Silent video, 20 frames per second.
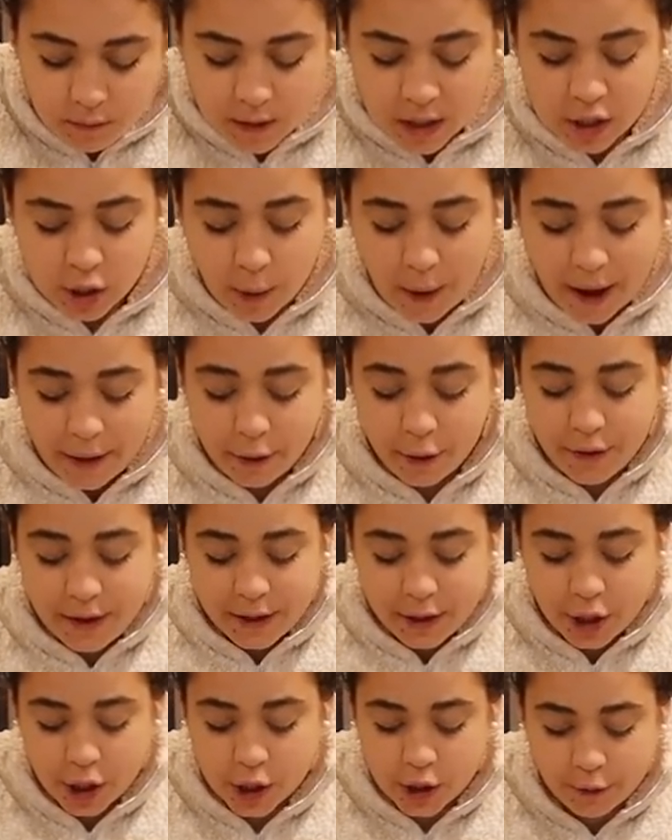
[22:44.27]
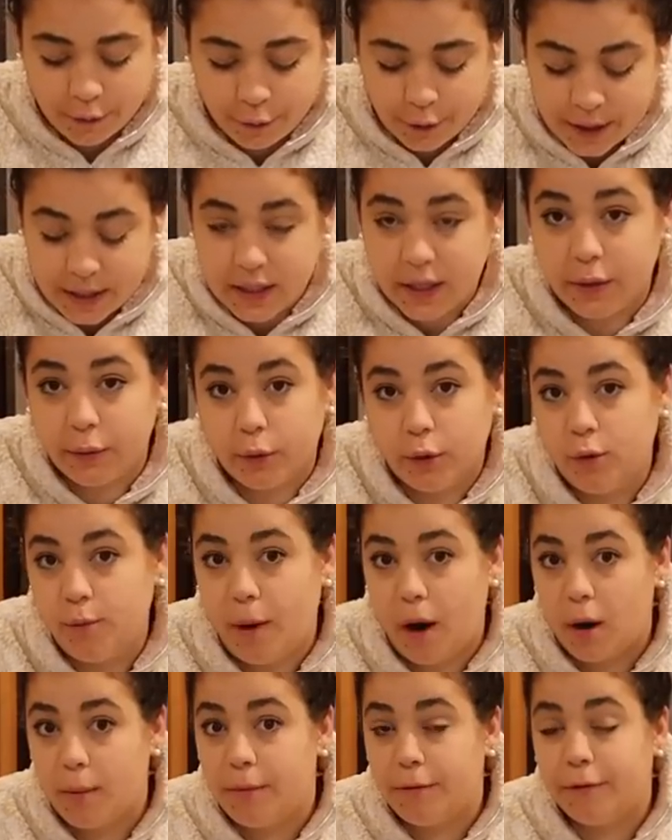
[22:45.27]
So other than just freezing
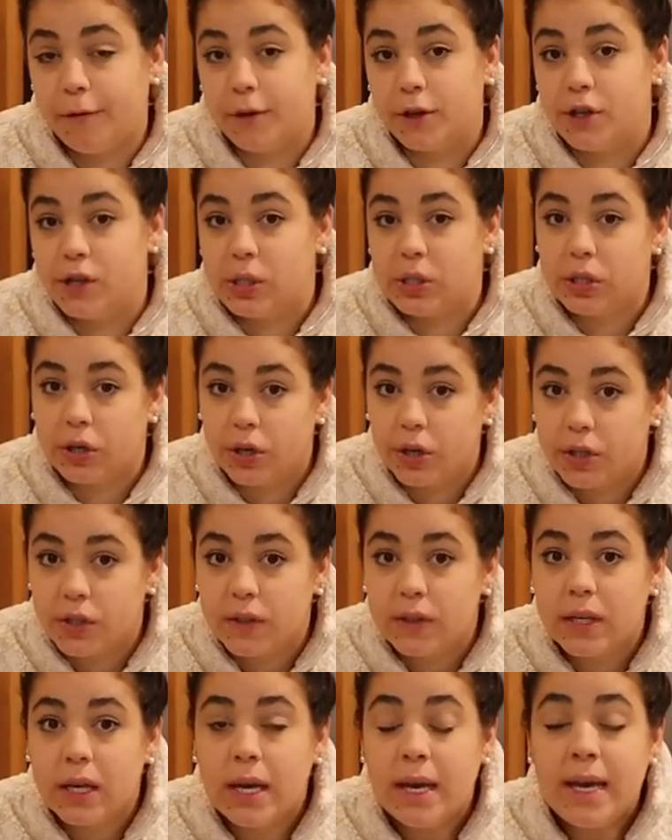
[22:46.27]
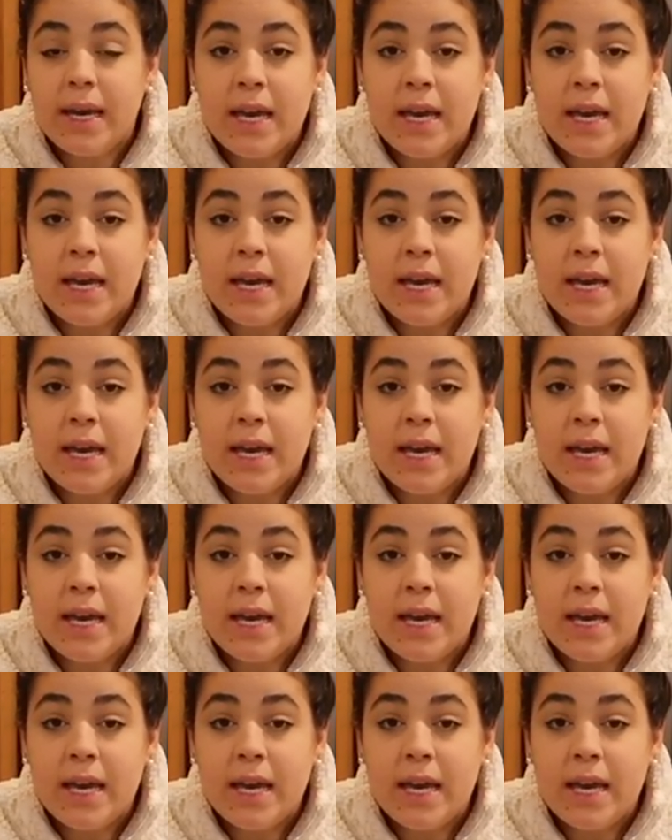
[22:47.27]
rhubarb for desserts,